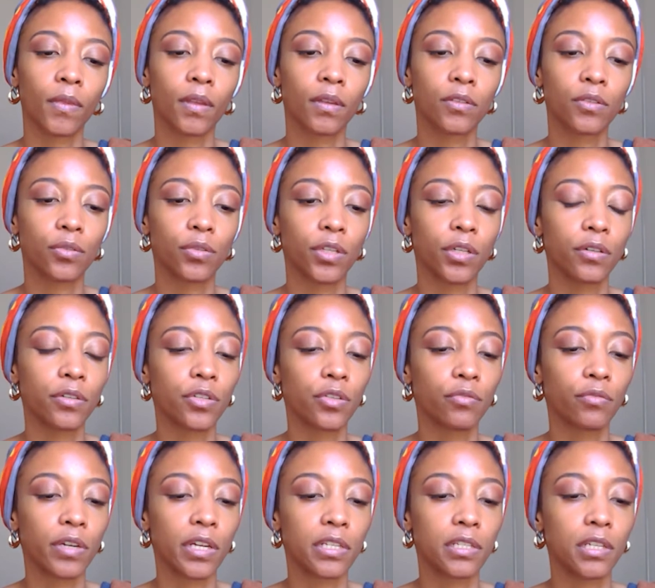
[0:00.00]
So there's a
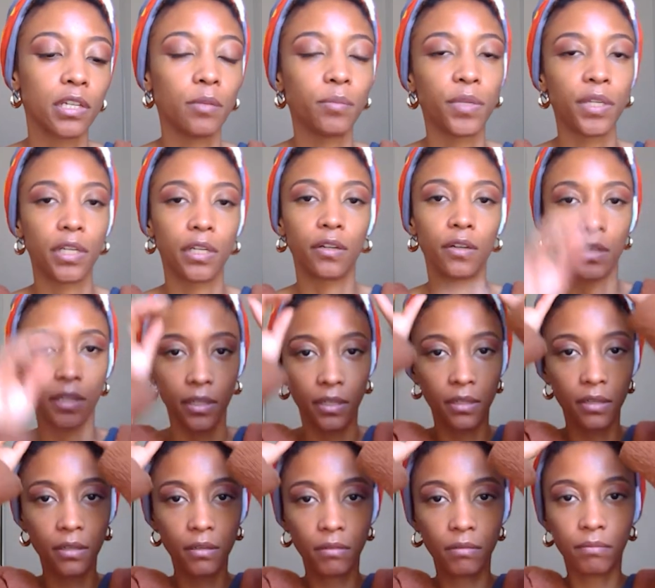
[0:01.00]
resting period
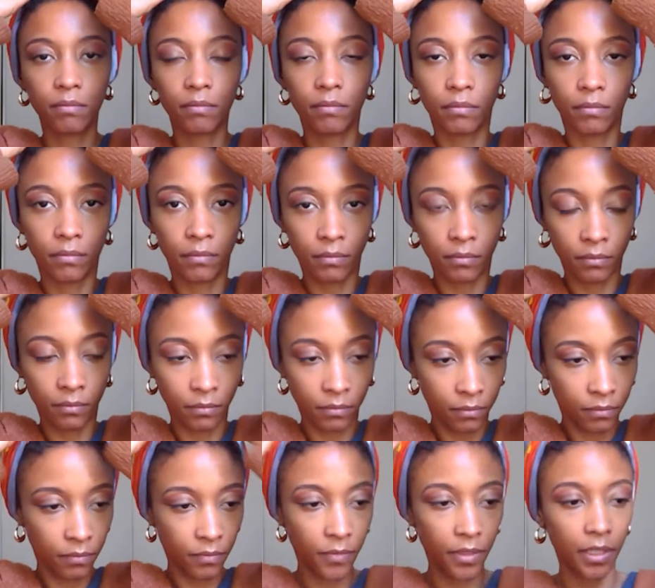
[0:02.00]

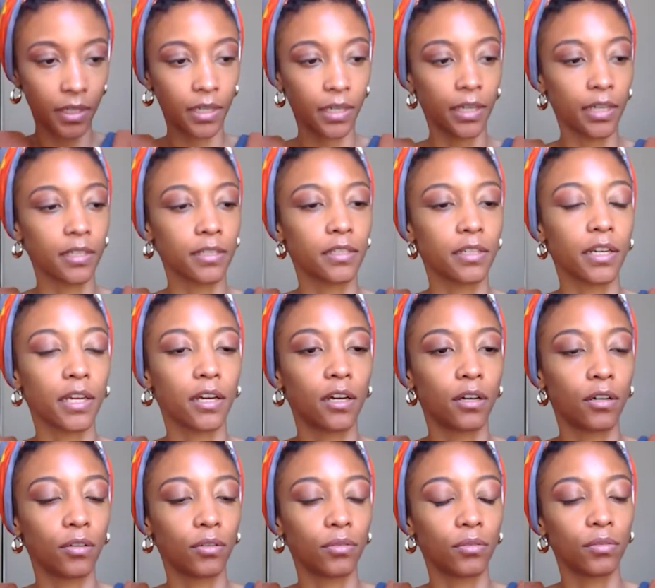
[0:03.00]
that has
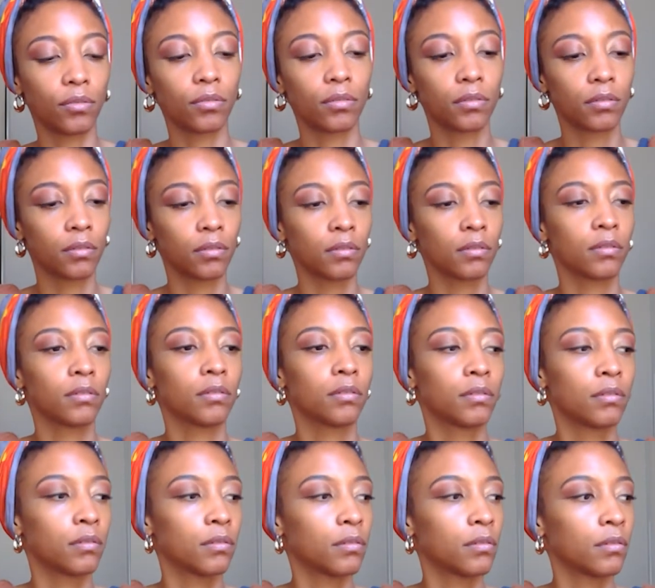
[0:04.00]
now
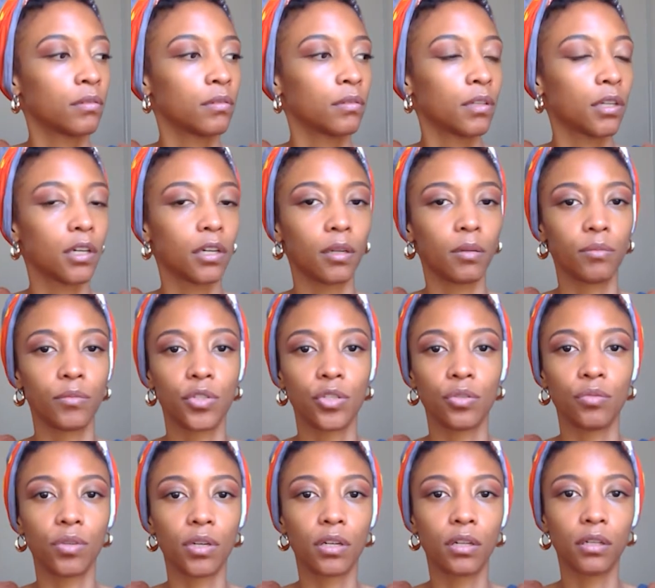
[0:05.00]
come to
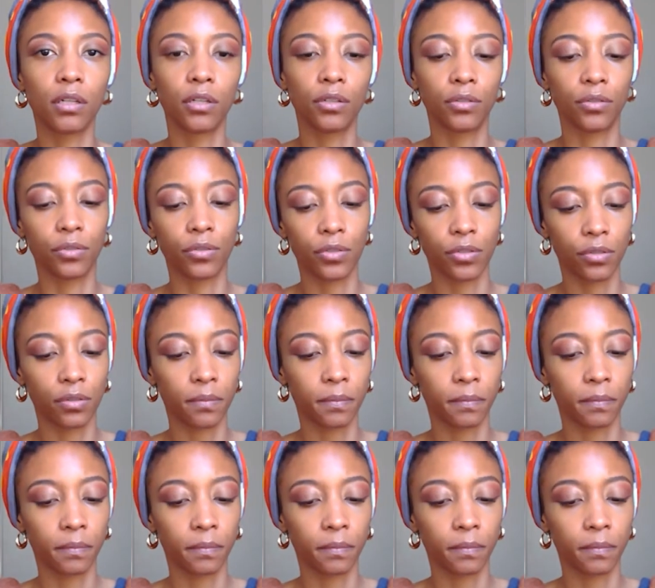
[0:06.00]
a close.